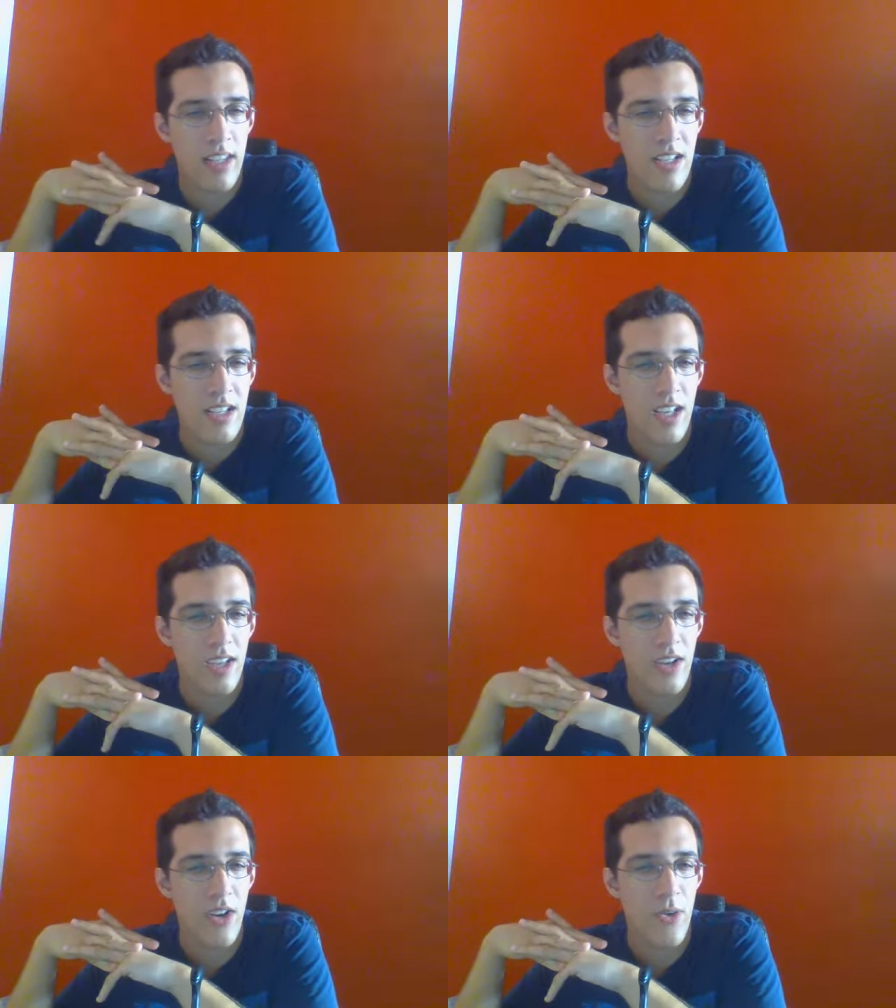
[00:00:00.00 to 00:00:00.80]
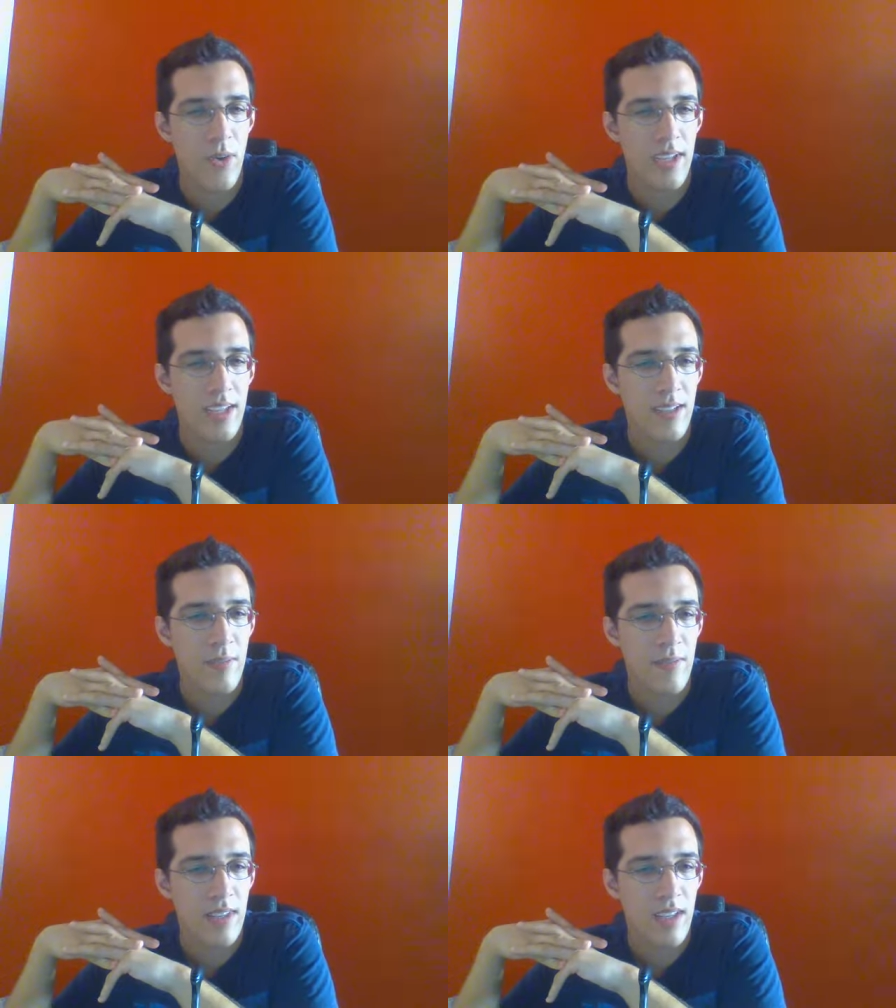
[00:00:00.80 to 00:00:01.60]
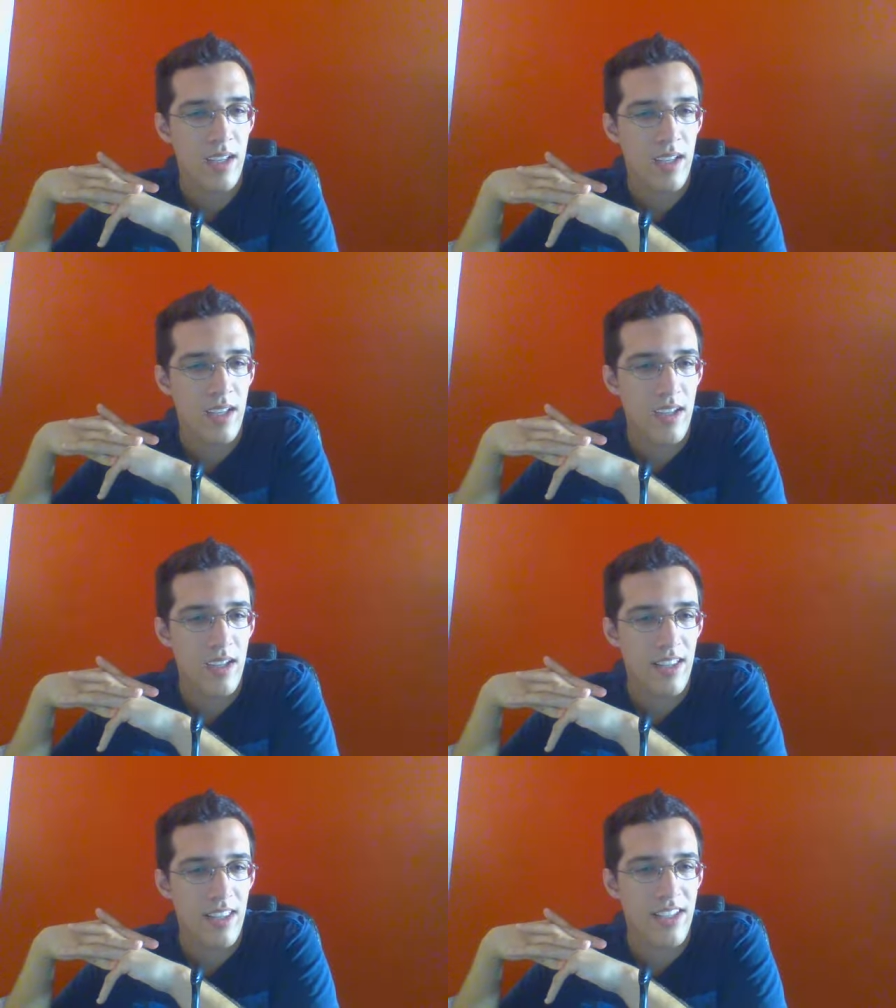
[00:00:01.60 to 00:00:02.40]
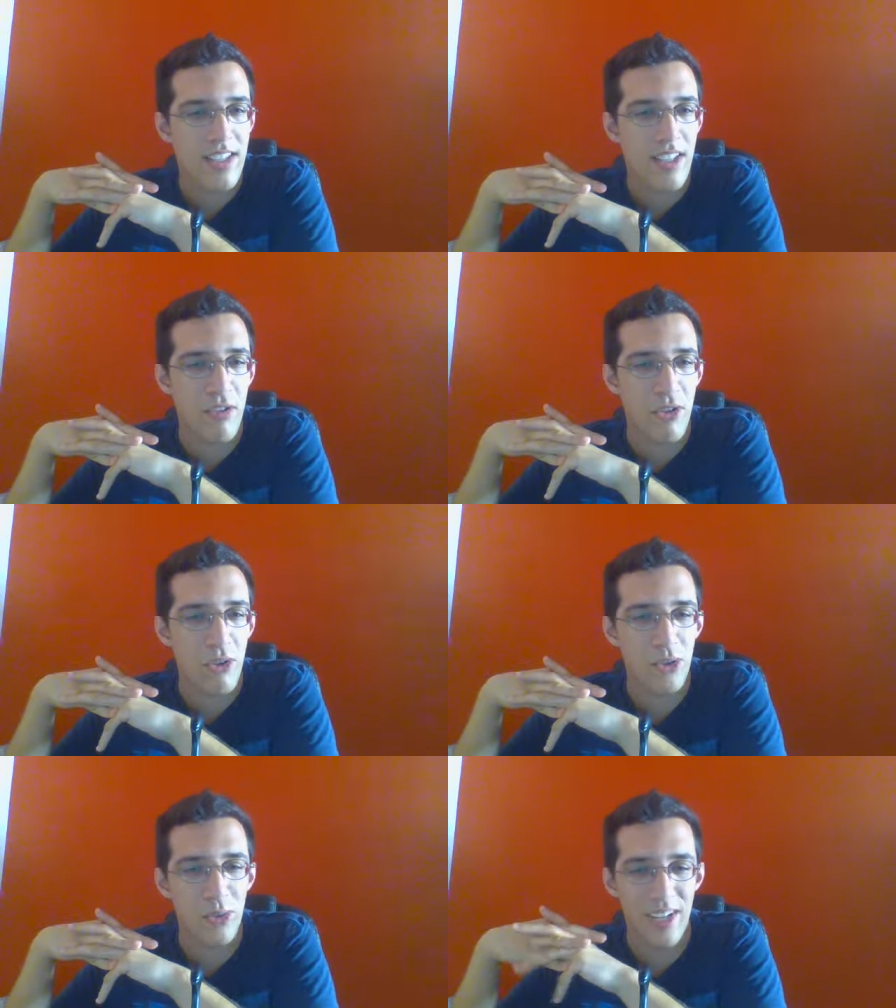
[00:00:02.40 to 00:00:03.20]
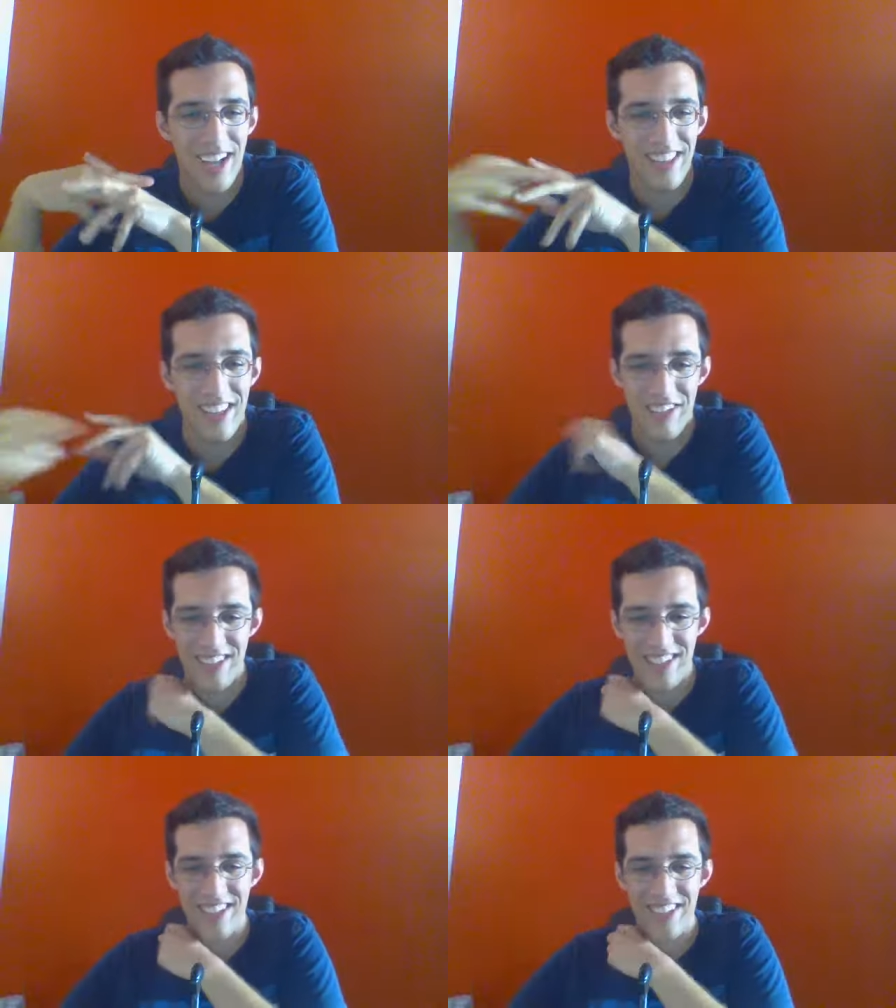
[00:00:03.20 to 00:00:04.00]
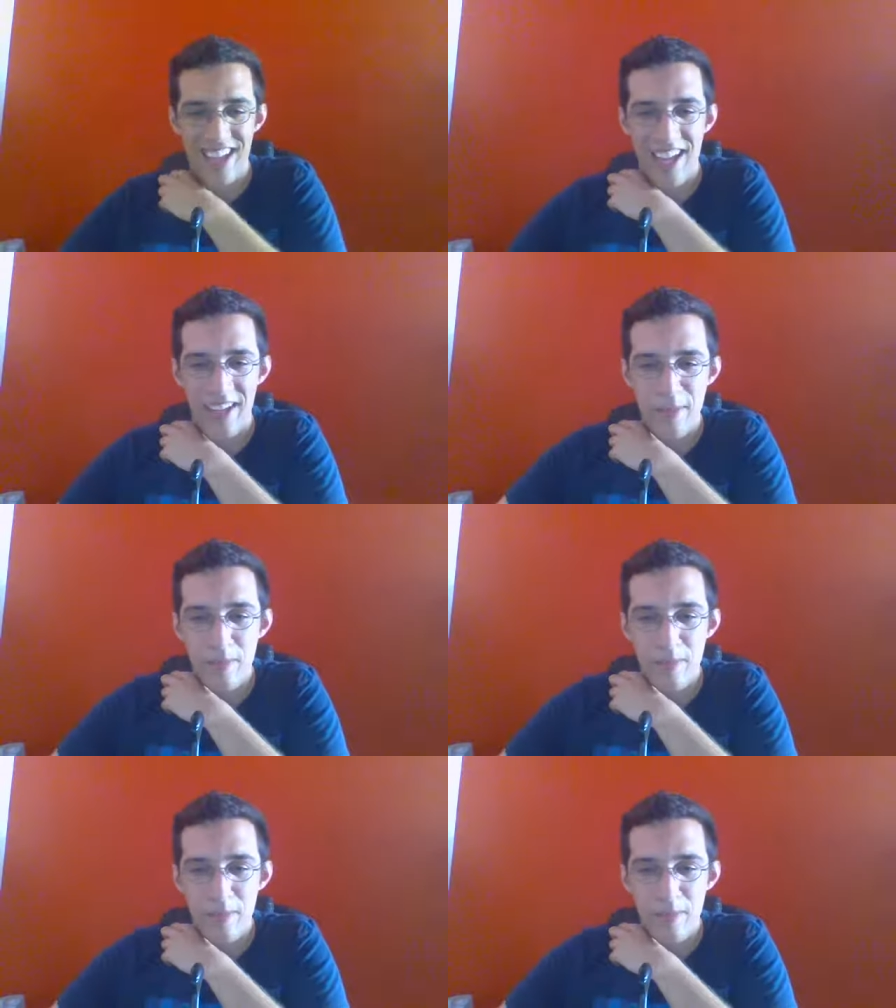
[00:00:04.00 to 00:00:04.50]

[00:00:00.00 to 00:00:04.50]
this thing going. This stuff's so sweet, I love it, okay.